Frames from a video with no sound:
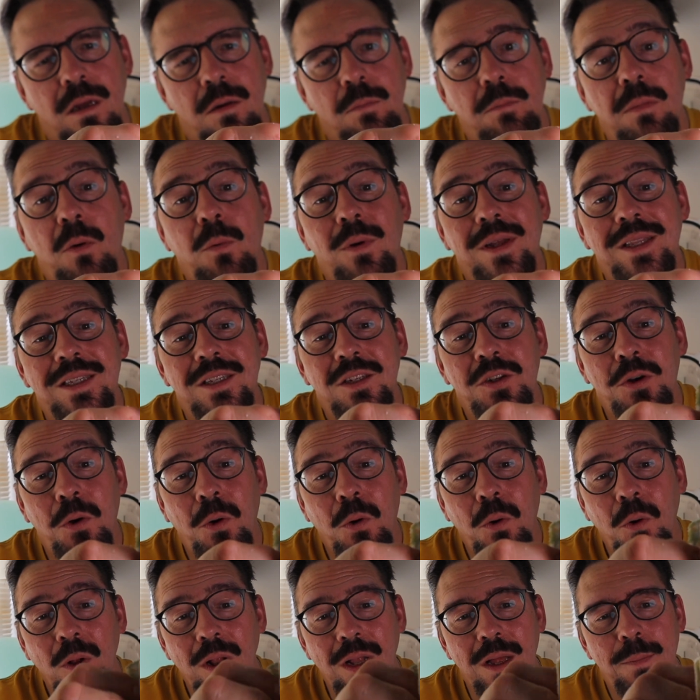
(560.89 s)
But what's
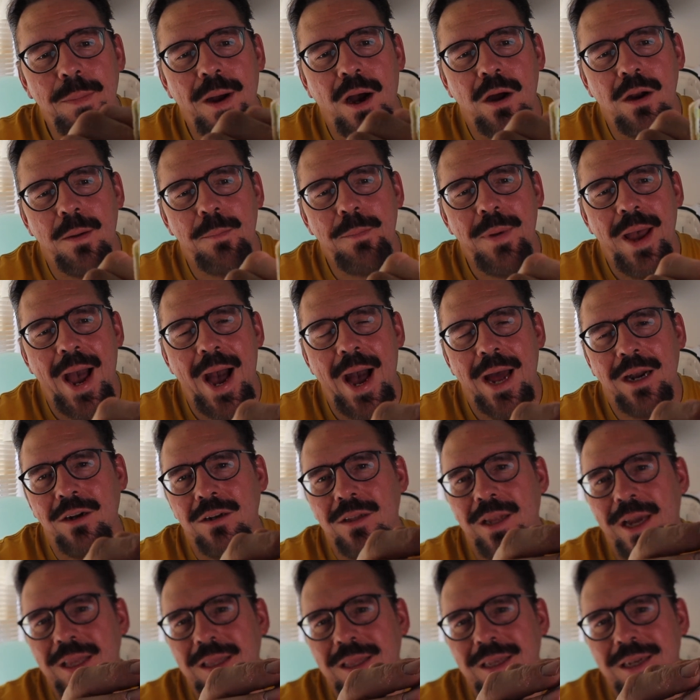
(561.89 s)
cool about a pattern
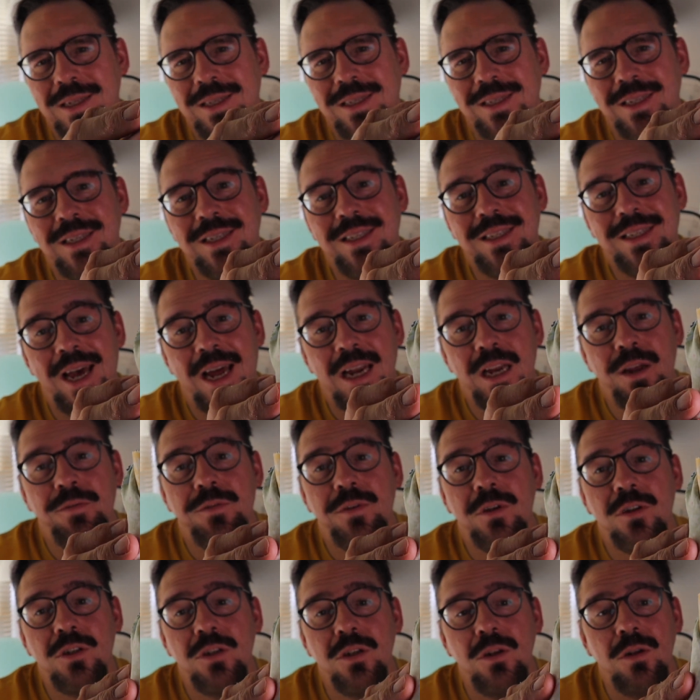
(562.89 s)
like this is that
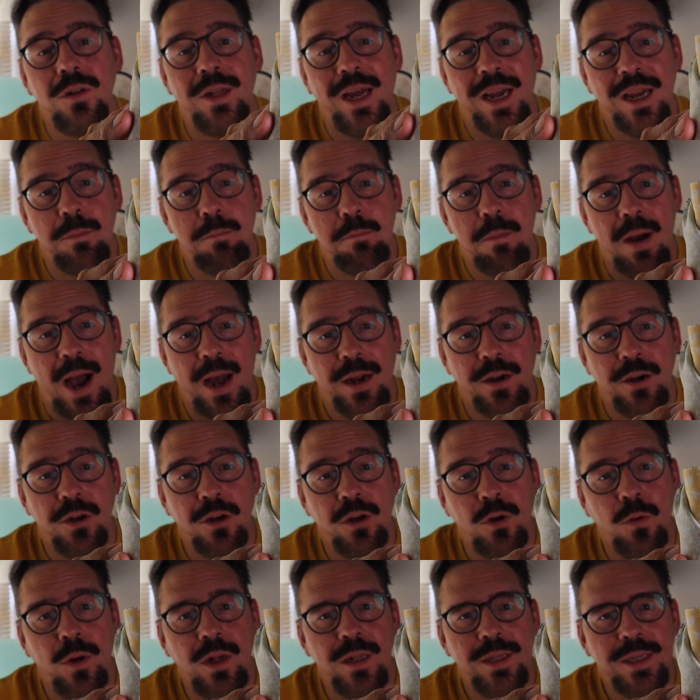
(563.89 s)
if you do like
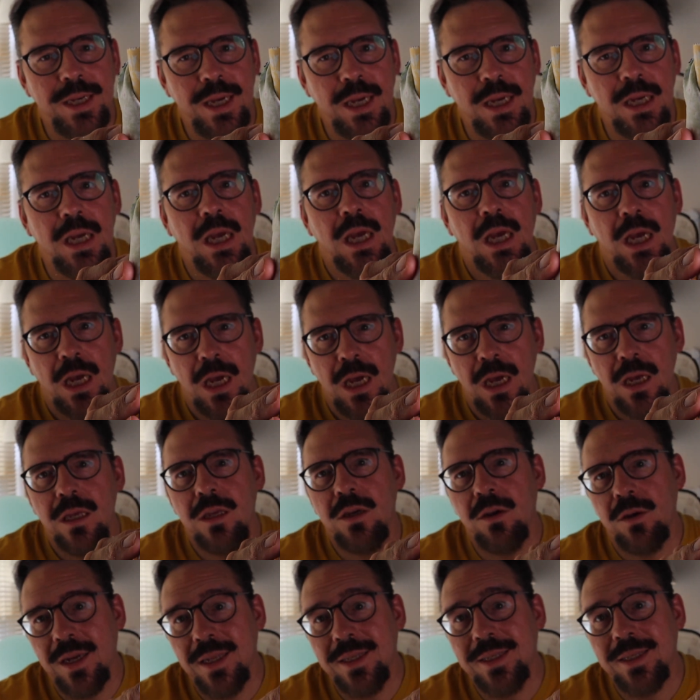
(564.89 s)
modern quilting,
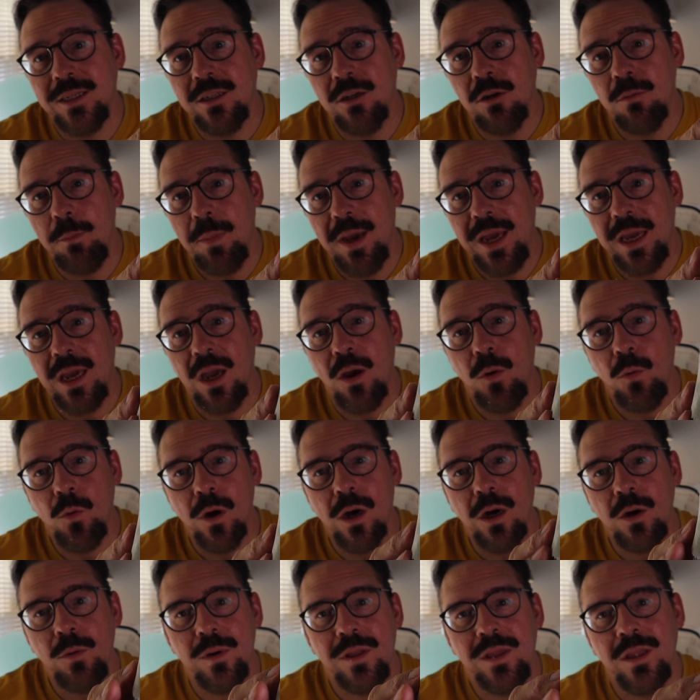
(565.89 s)
you can still make it
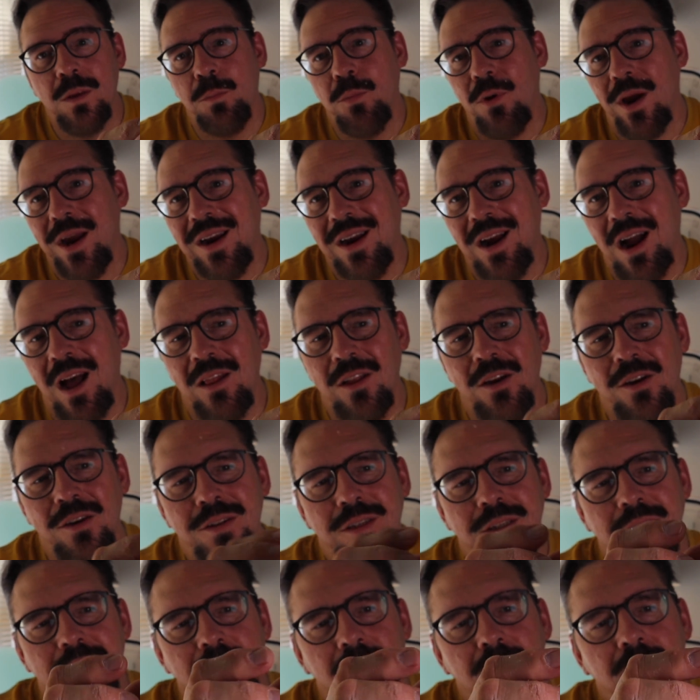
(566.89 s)
work with the bright
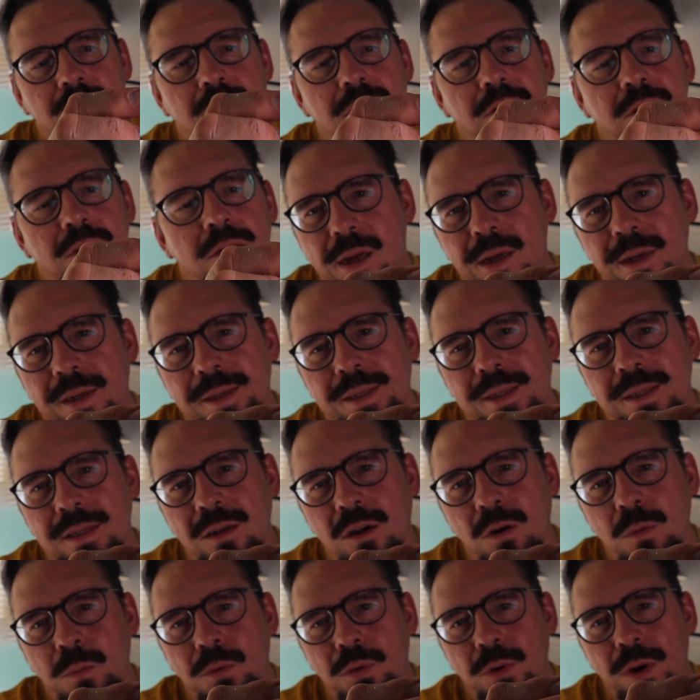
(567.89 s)
colors.
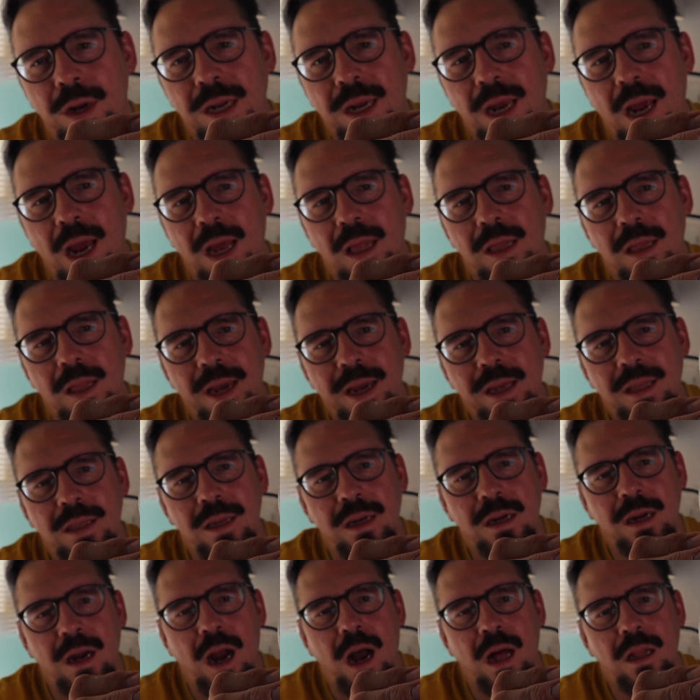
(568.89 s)
So pretty. I like
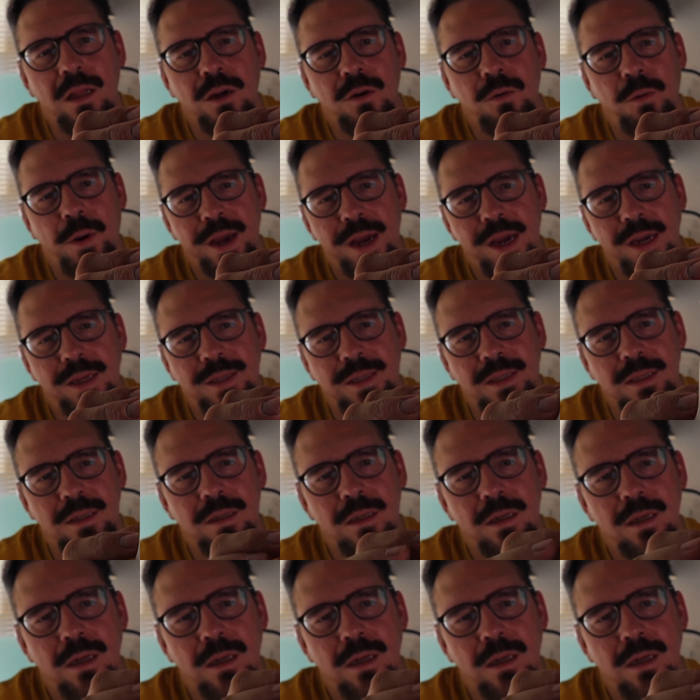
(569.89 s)
the colorways.